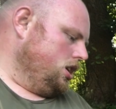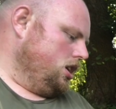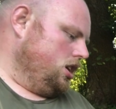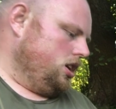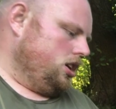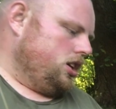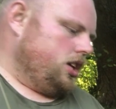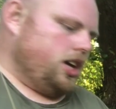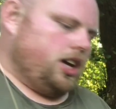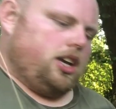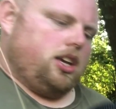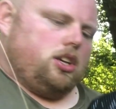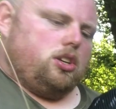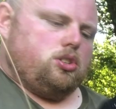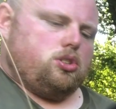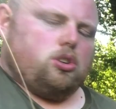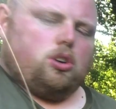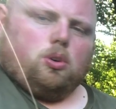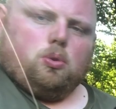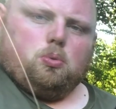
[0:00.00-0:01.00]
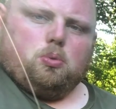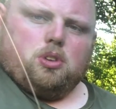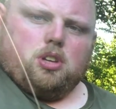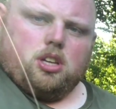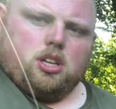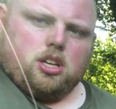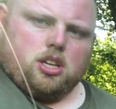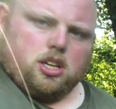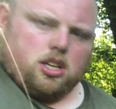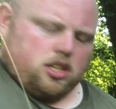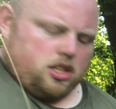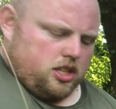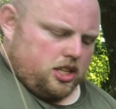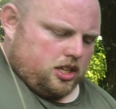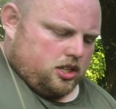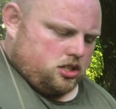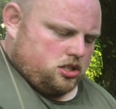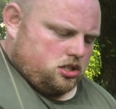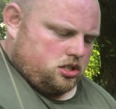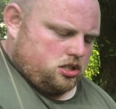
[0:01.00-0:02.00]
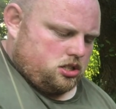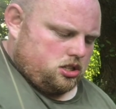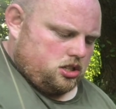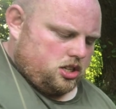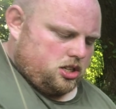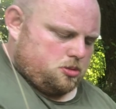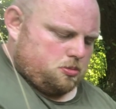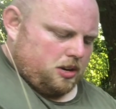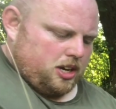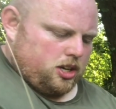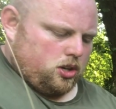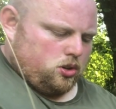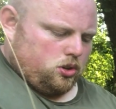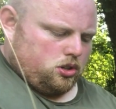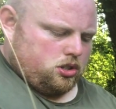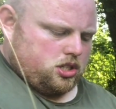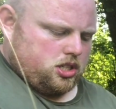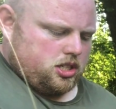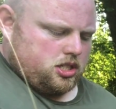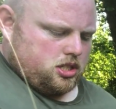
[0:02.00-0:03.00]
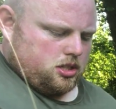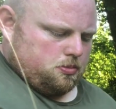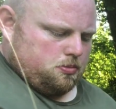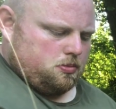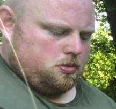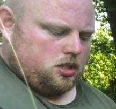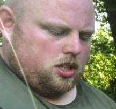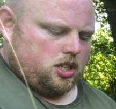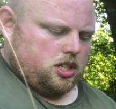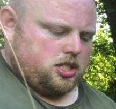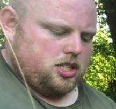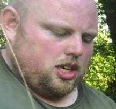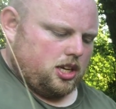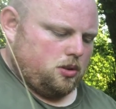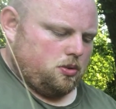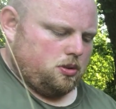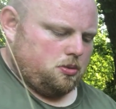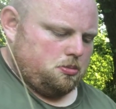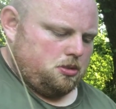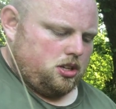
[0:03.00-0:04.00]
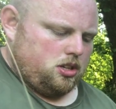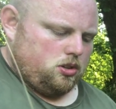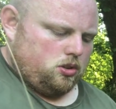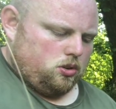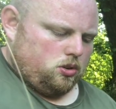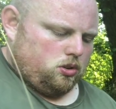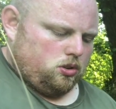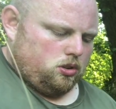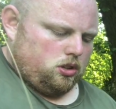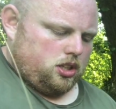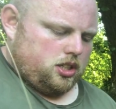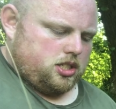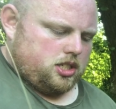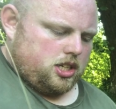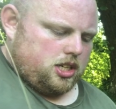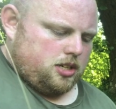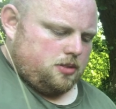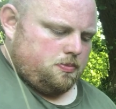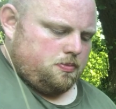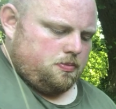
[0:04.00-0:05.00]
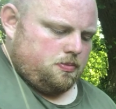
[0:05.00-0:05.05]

Okay, so this is my cook system that I take with me all the time.